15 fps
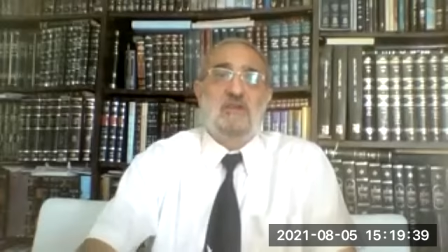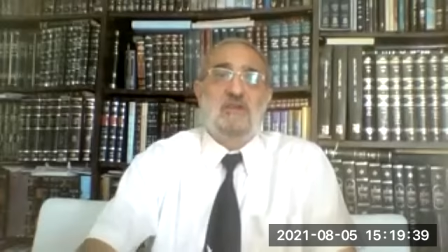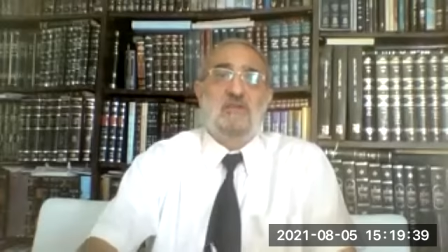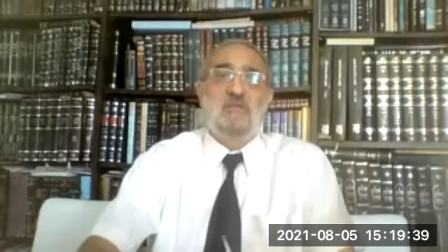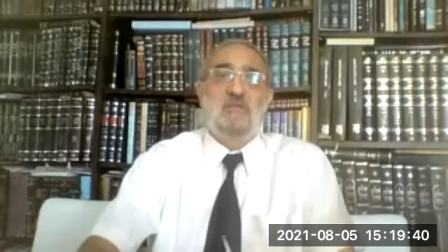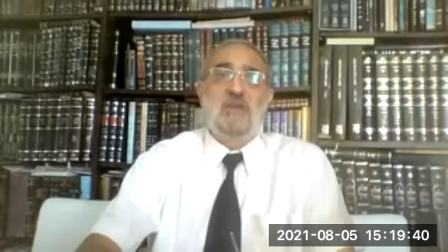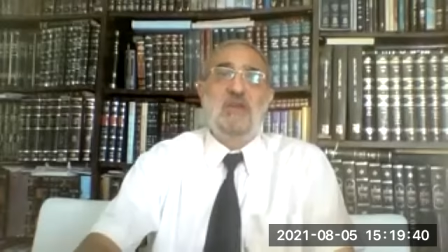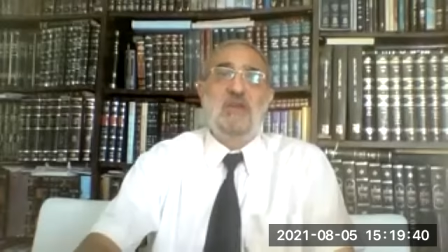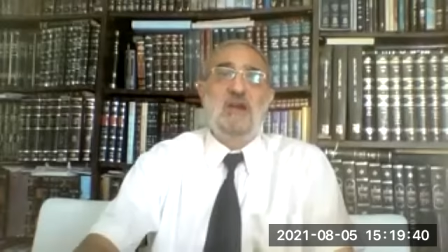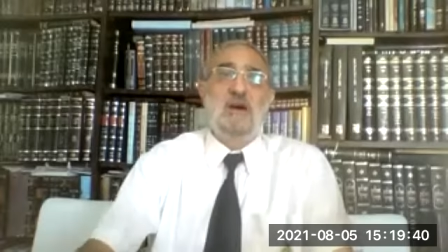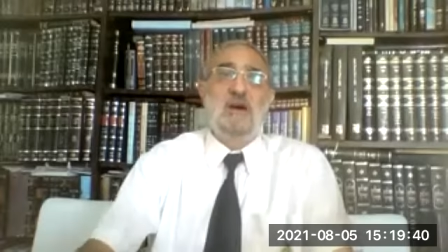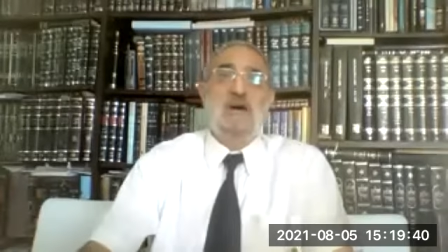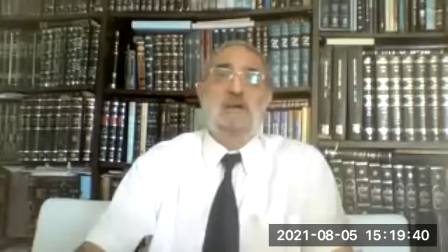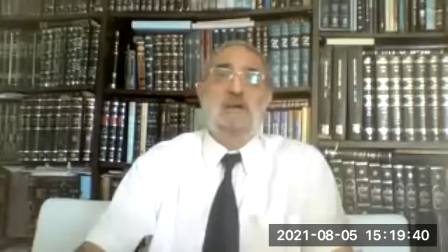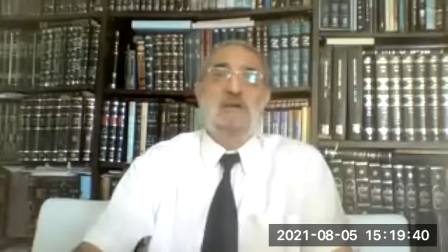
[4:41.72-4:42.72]
We
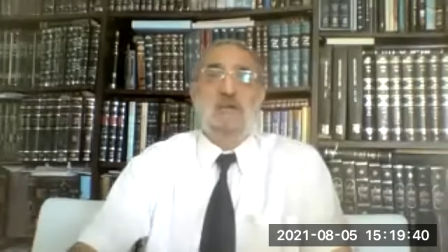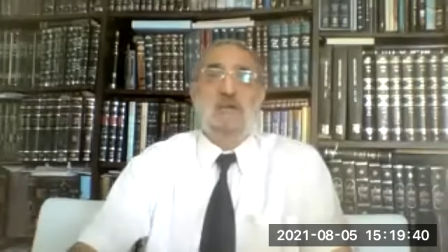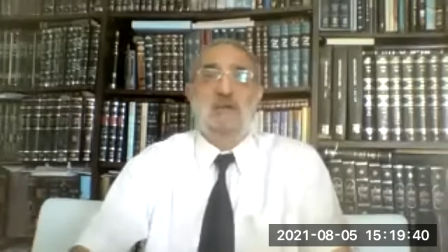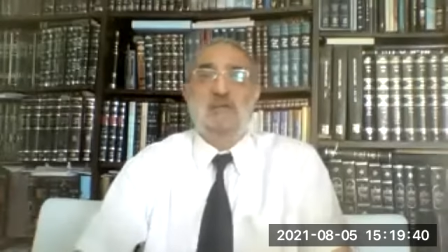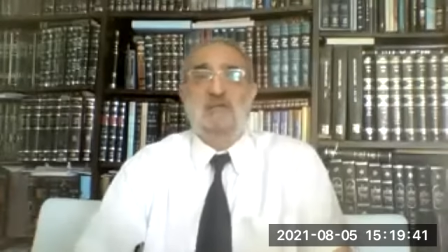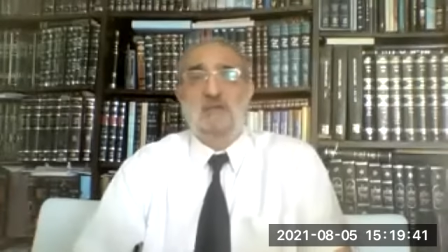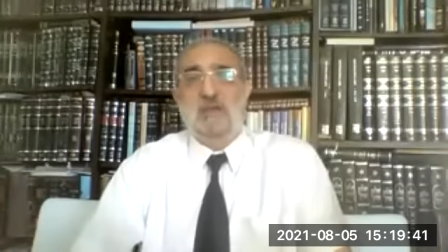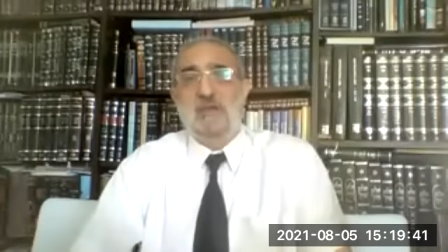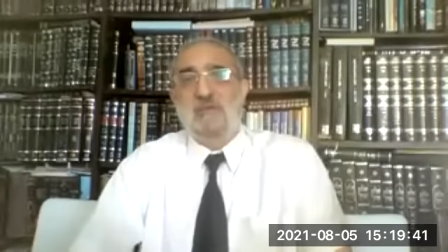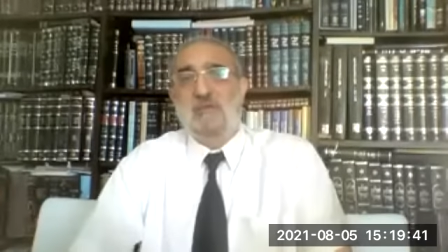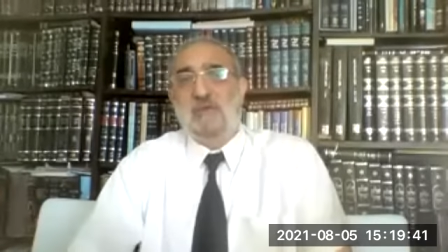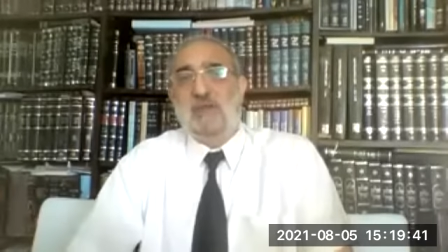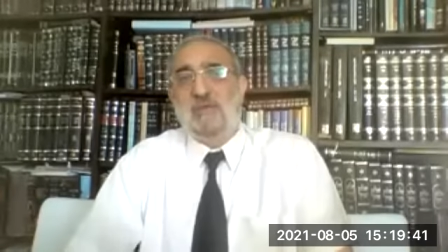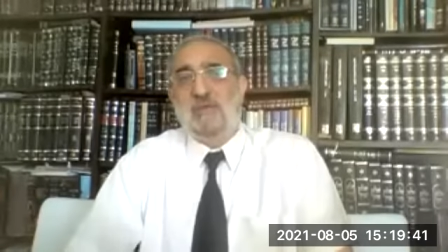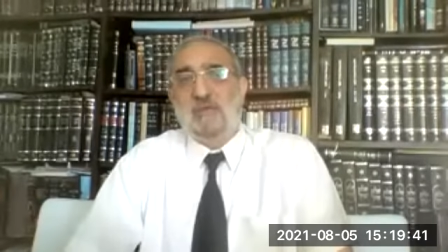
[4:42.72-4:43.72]
are
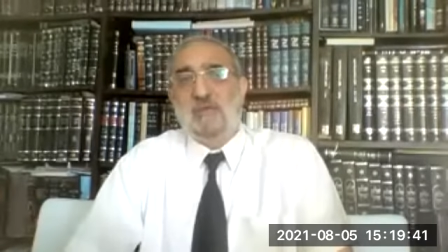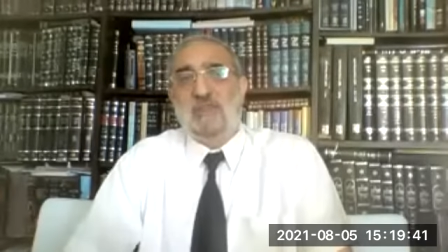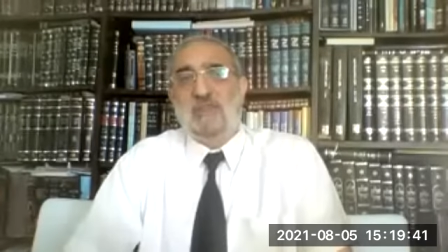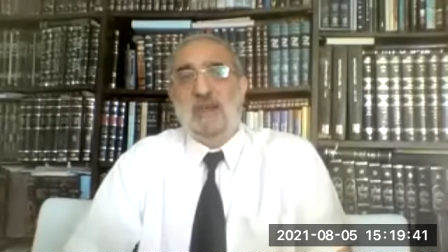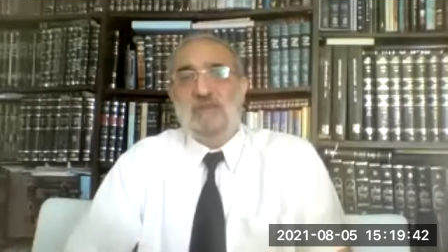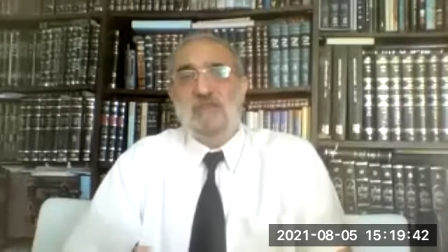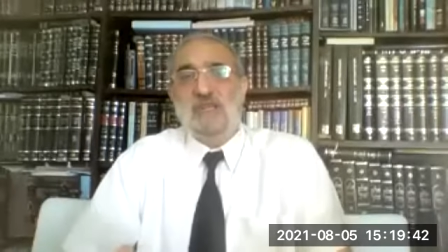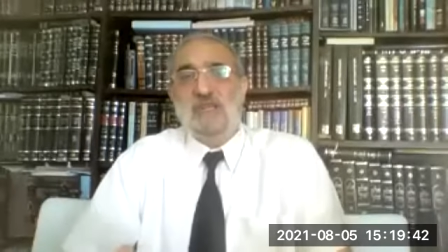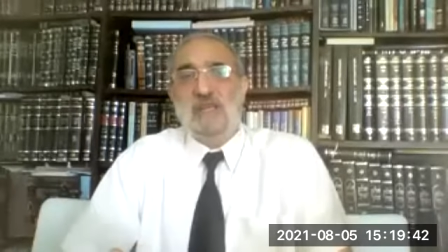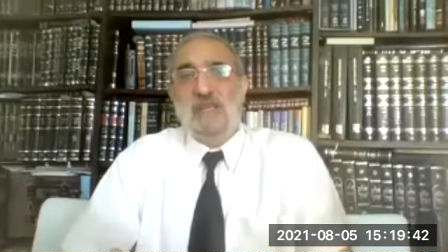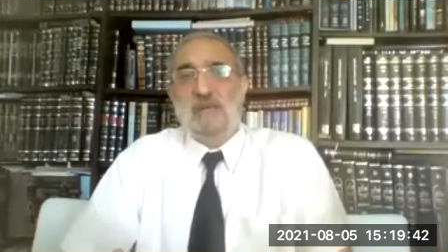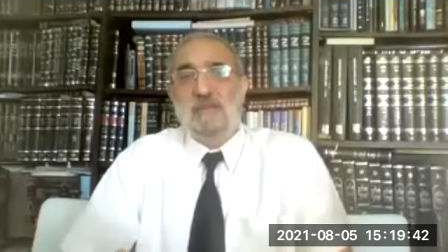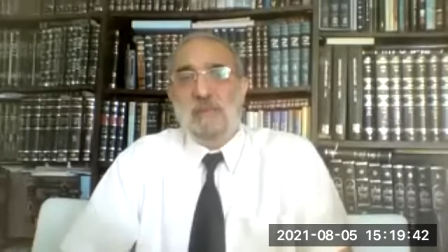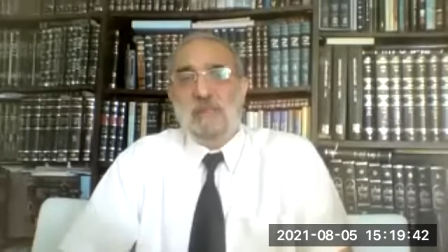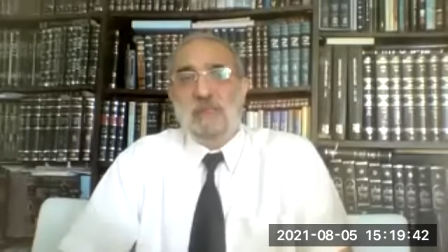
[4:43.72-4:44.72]
uh, without
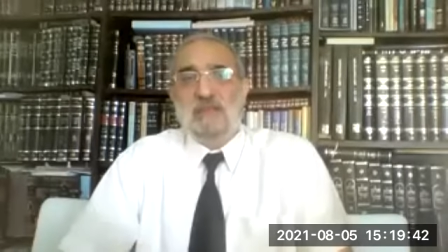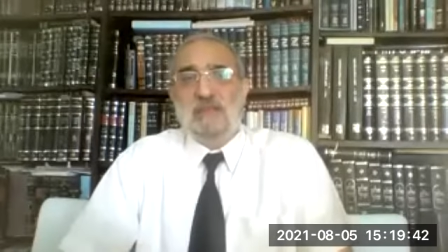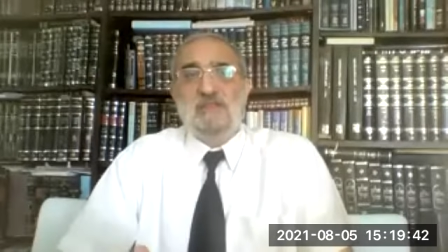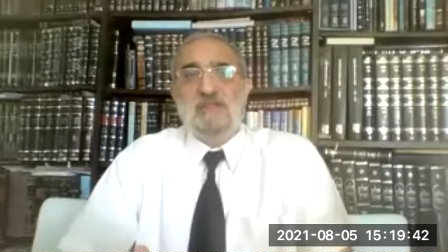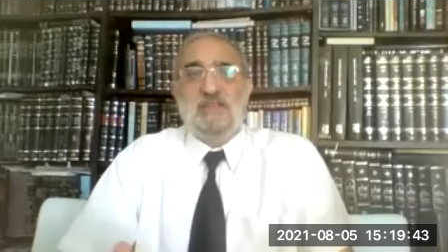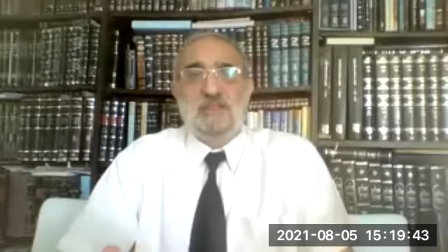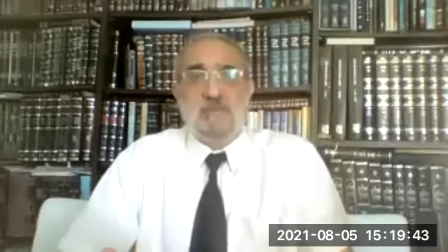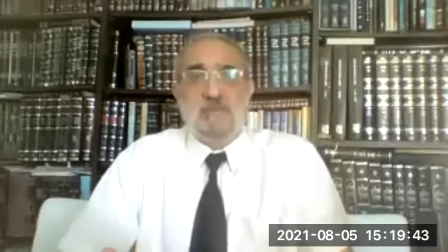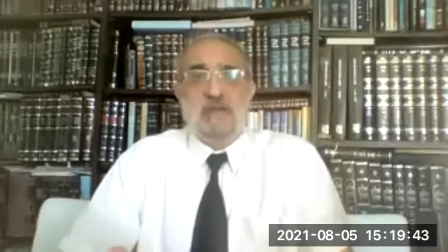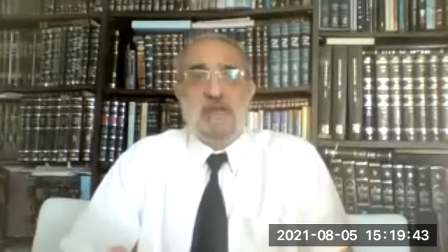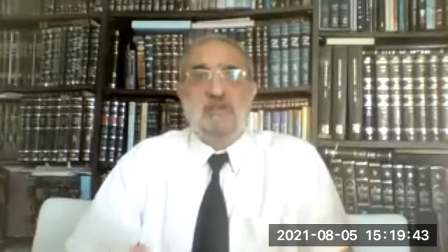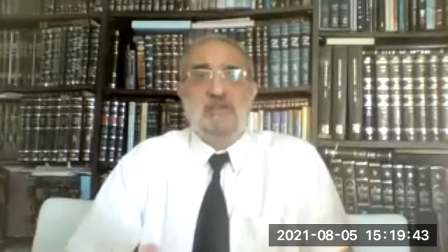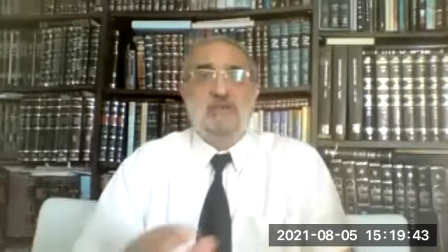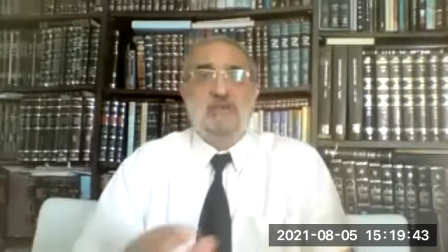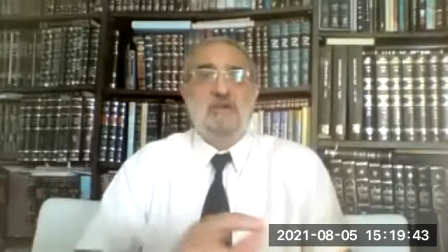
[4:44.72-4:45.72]
any
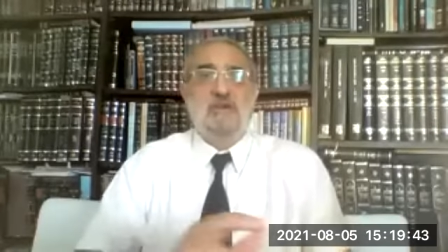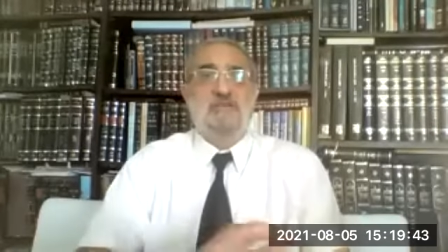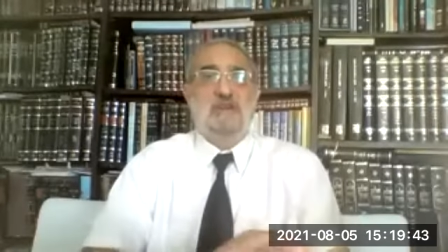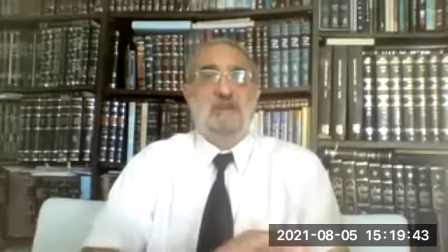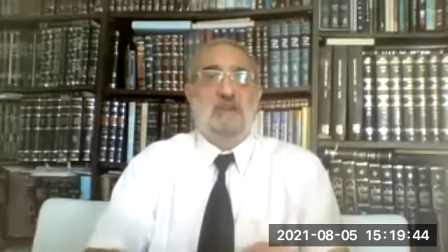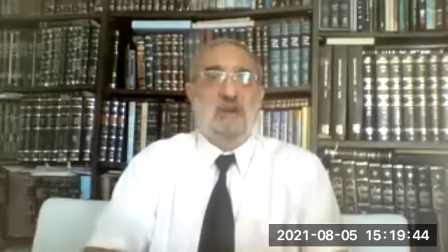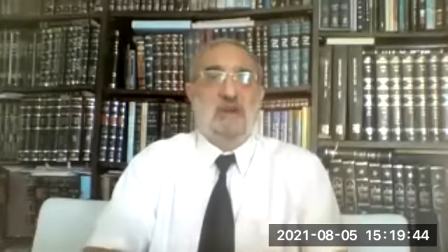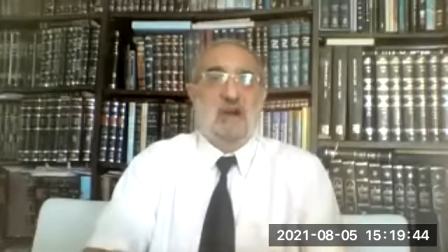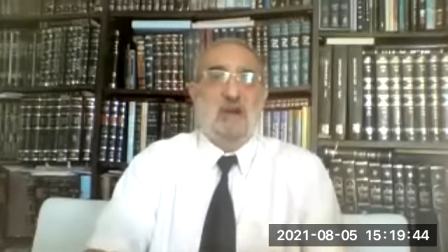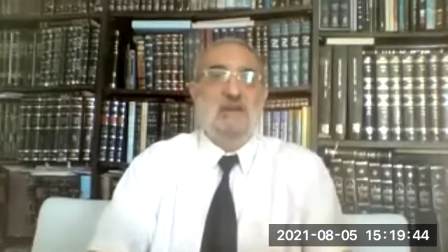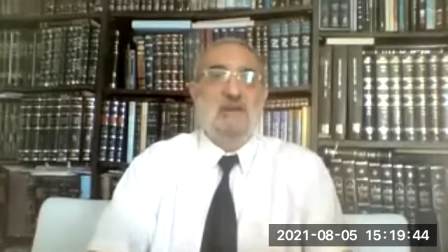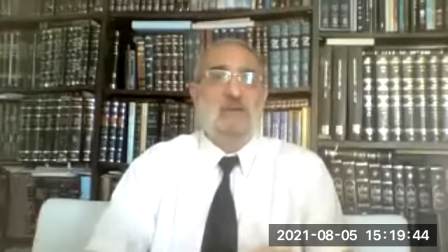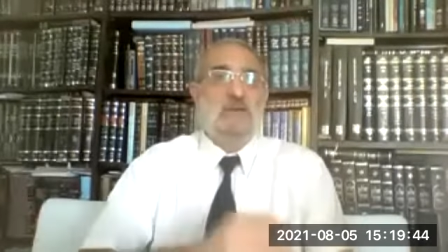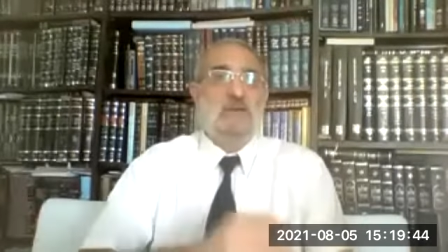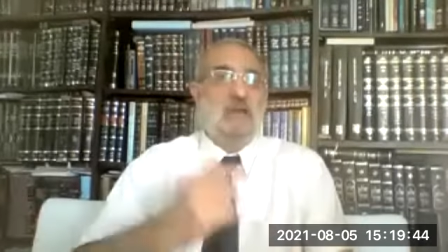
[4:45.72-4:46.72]
discrimination of the
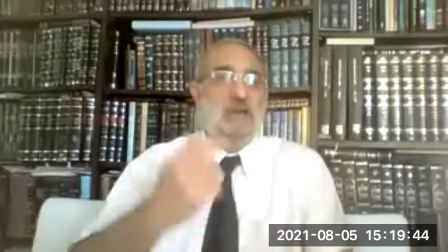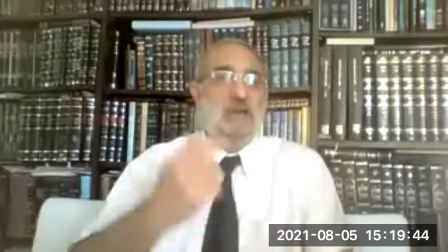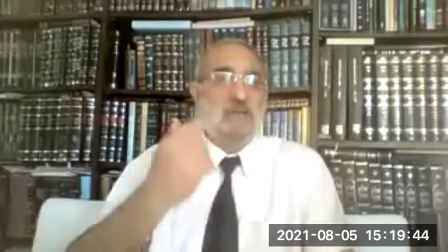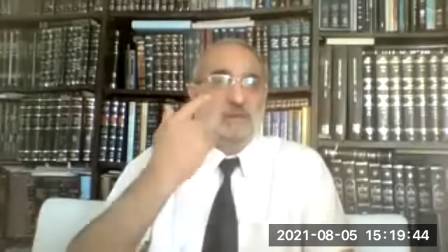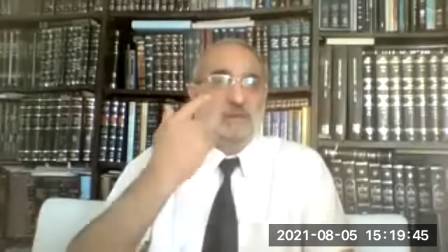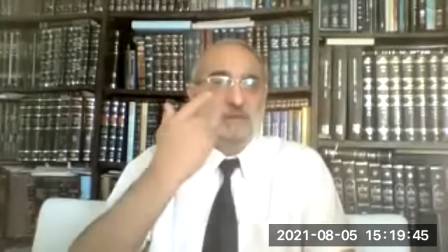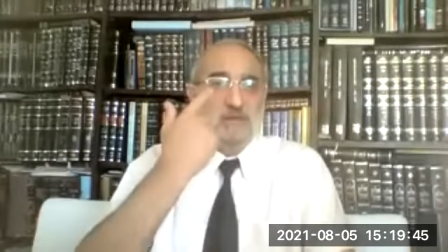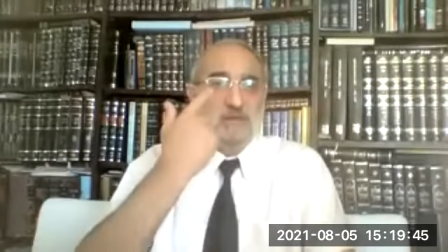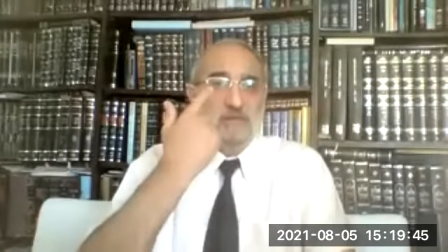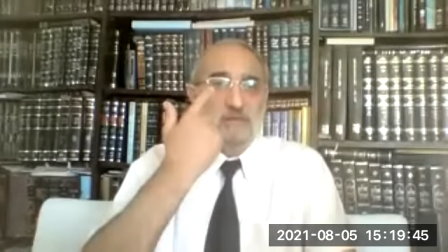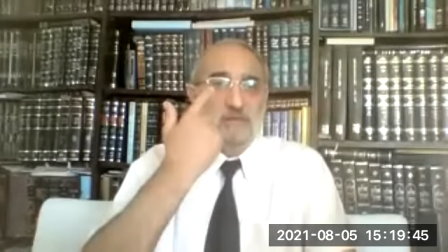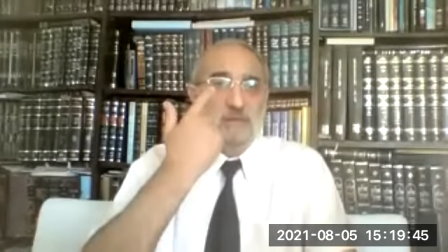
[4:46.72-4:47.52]
color and the,